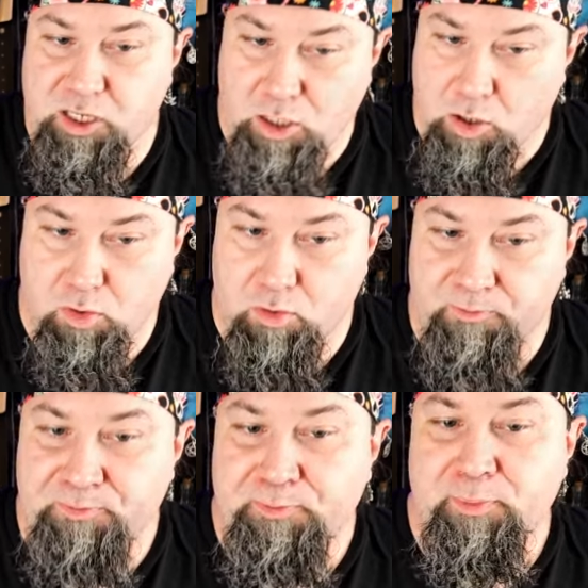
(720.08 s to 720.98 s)
you,
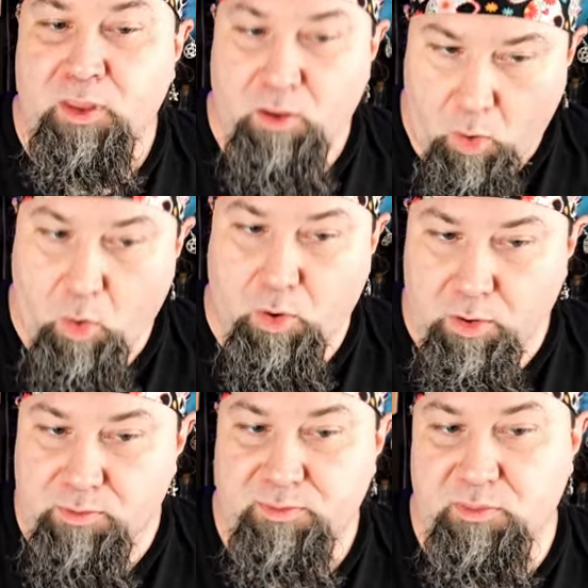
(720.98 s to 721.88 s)

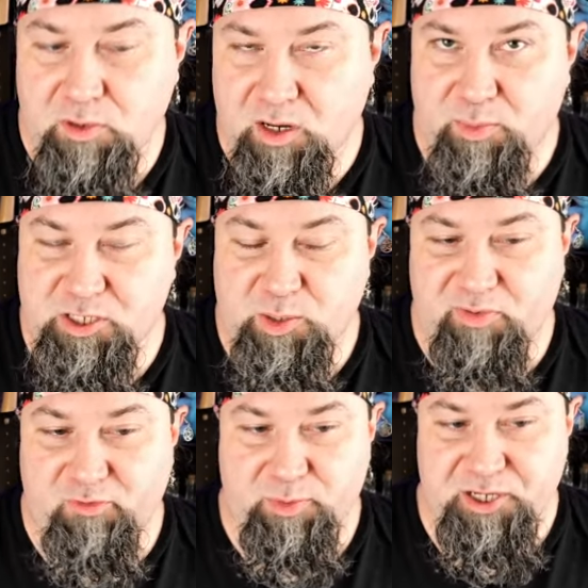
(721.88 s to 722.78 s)
or you get a bonus to
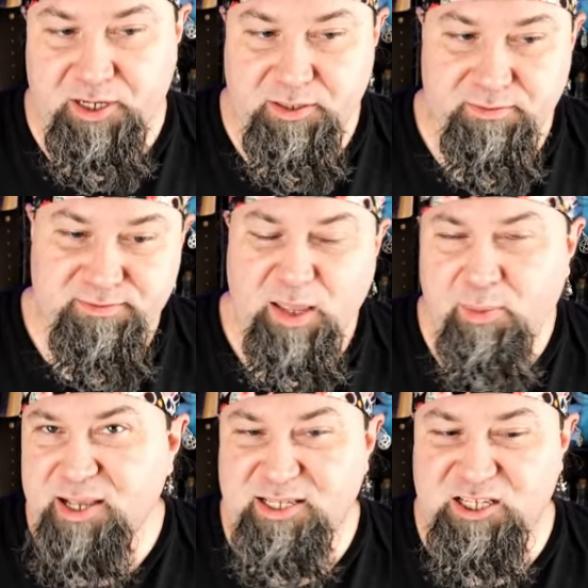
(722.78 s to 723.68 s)
performance checks. It
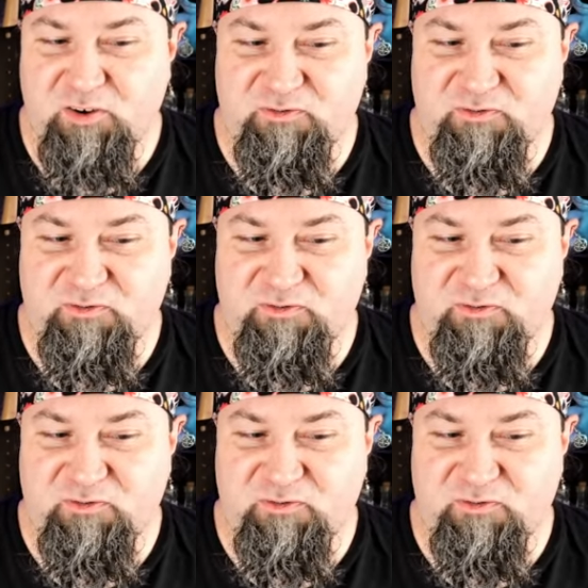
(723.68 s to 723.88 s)
makes sense for